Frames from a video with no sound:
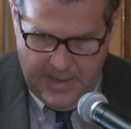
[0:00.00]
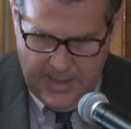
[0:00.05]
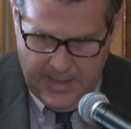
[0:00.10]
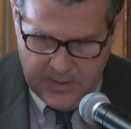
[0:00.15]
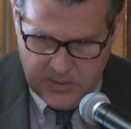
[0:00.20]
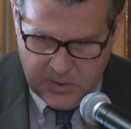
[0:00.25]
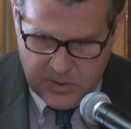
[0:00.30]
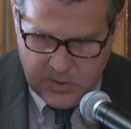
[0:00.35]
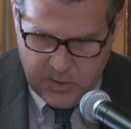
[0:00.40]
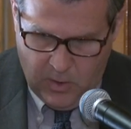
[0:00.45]

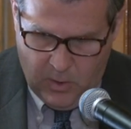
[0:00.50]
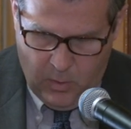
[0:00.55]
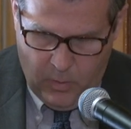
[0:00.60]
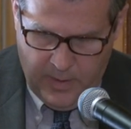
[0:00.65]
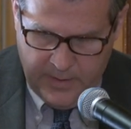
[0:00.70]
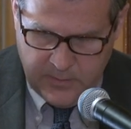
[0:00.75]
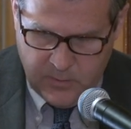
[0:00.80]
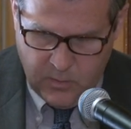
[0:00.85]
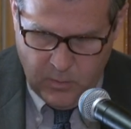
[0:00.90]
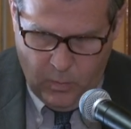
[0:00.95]
And so
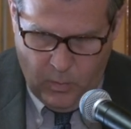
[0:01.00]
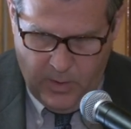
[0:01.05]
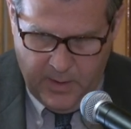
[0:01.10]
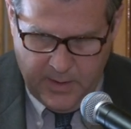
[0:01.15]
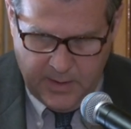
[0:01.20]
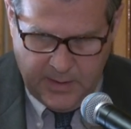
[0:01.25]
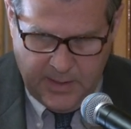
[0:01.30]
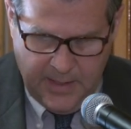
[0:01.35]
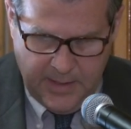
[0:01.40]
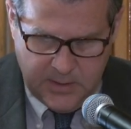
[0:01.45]
I do want
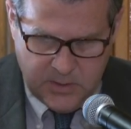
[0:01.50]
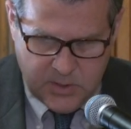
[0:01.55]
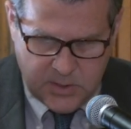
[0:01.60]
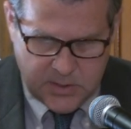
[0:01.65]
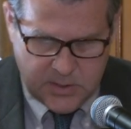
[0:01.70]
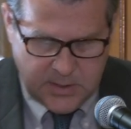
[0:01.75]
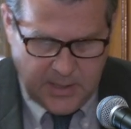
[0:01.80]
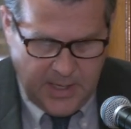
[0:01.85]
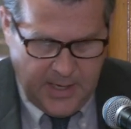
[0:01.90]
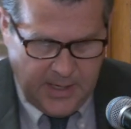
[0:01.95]
to again
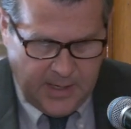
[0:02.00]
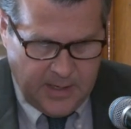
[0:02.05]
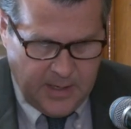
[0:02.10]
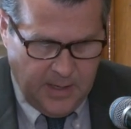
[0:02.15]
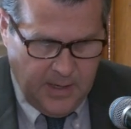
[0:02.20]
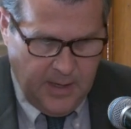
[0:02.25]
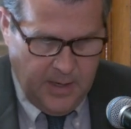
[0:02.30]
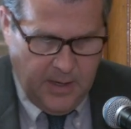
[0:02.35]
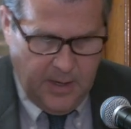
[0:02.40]
just thank.